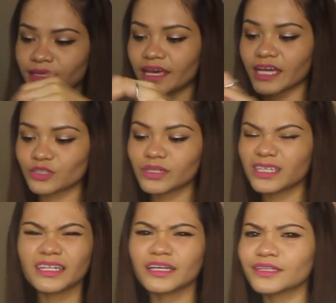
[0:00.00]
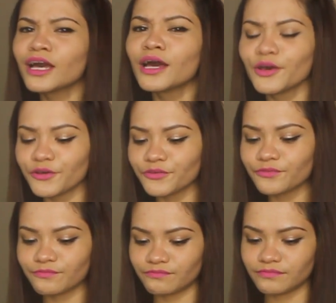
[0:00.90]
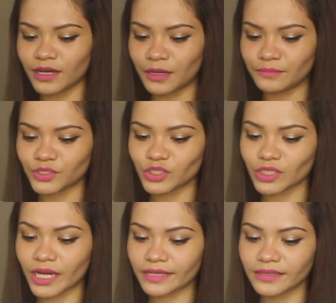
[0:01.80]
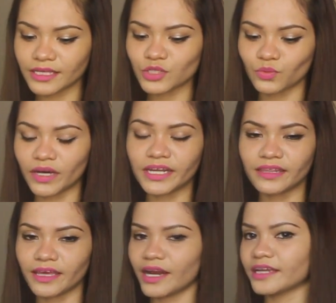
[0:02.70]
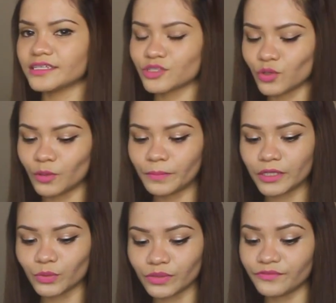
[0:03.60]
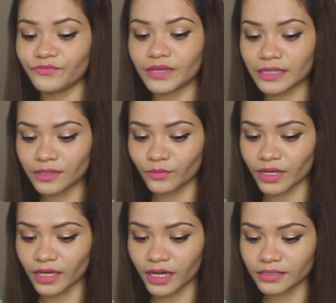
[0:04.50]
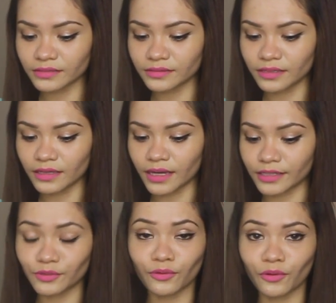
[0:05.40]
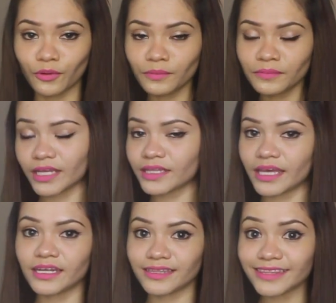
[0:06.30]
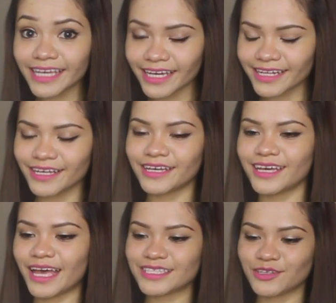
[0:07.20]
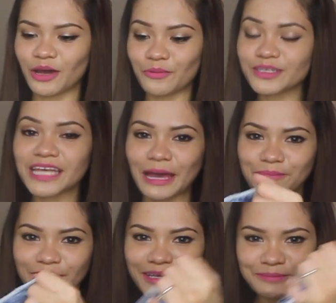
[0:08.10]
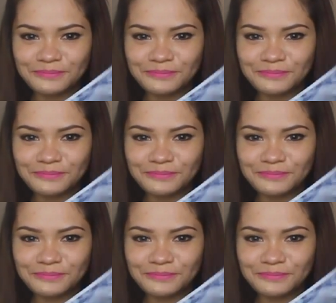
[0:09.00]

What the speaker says: I actually didn't try this one in there. I just hope it would fit when I got at home, and it did, so I was happy.